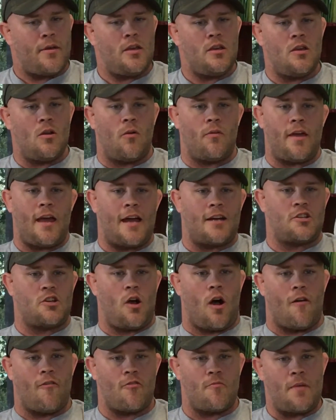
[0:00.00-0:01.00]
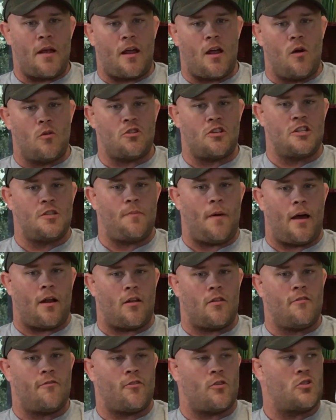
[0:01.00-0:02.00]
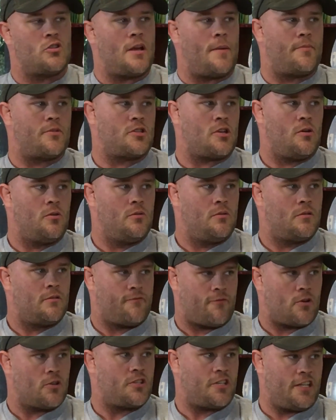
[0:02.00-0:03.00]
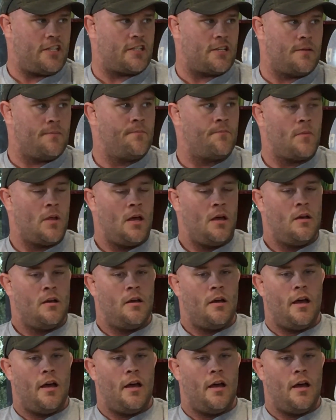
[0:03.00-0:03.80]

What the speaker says: Maybe. They actually offered me a coaching spot on the first episode, first season.